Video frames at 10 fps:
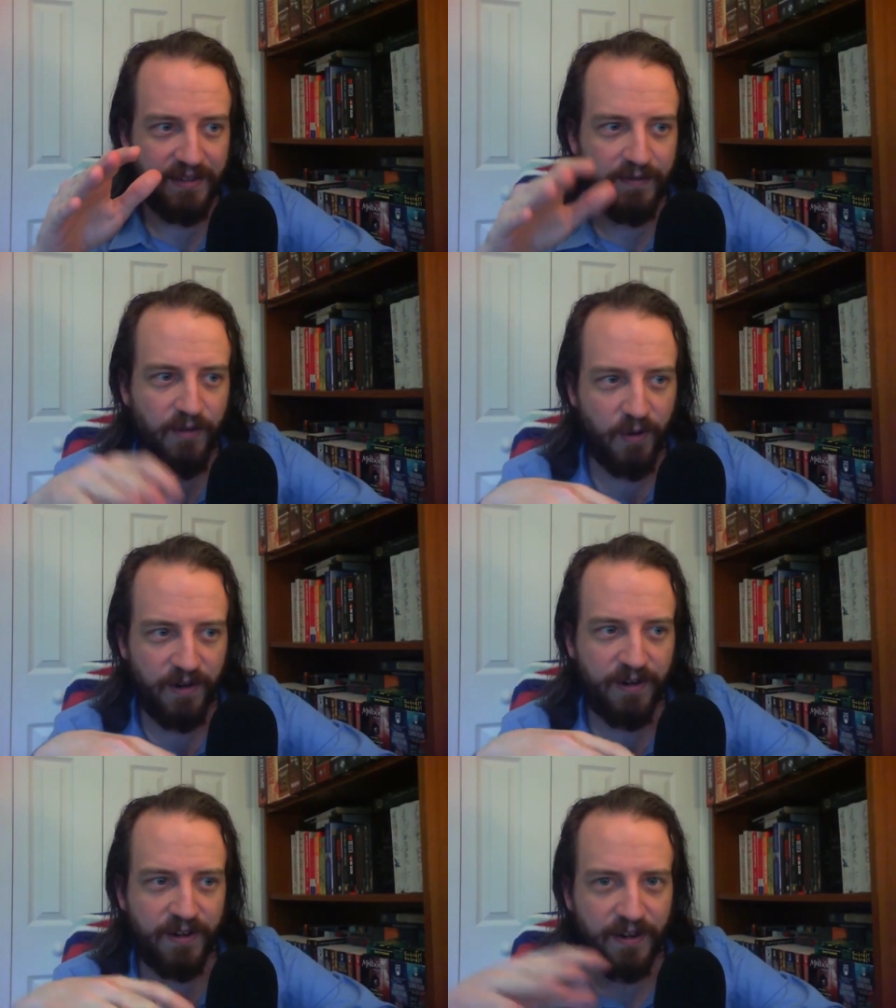
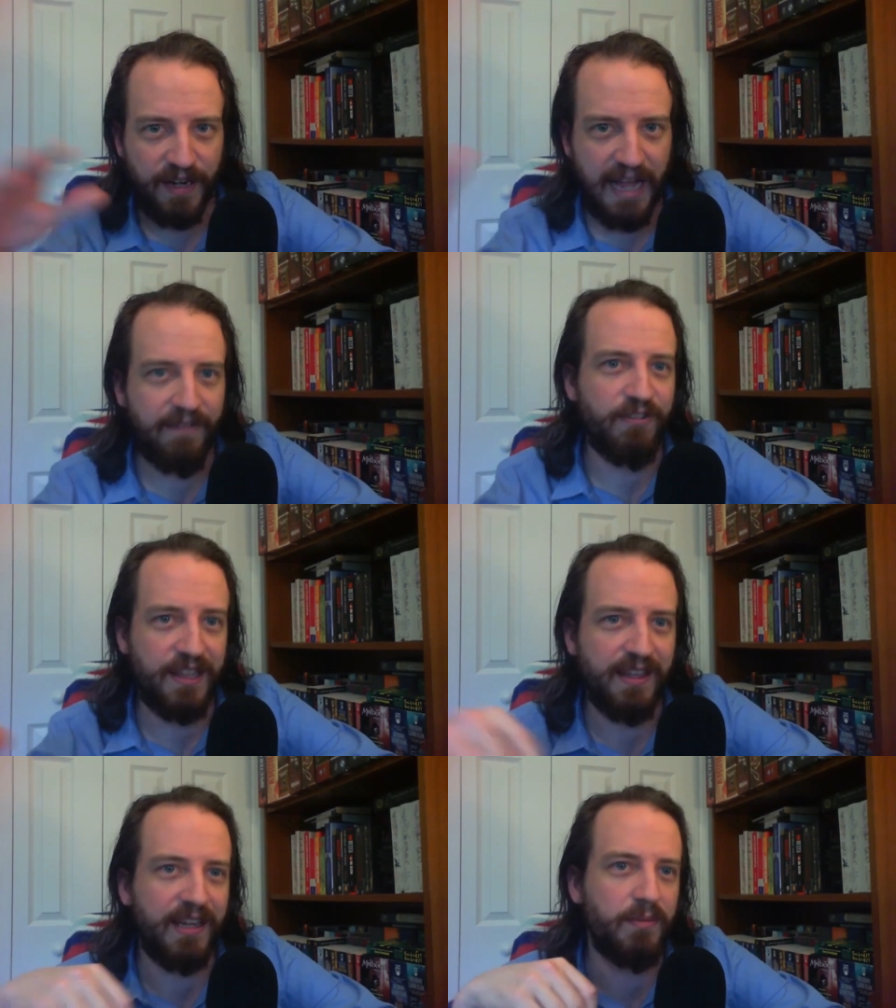for
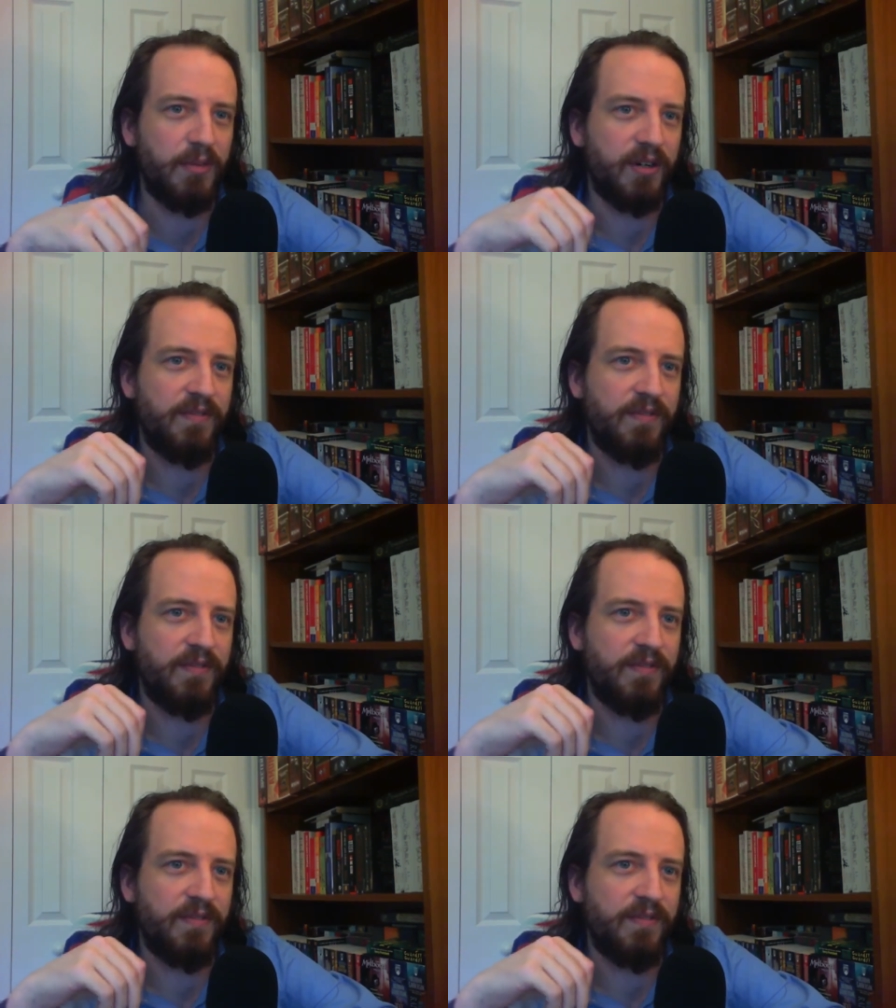everything in book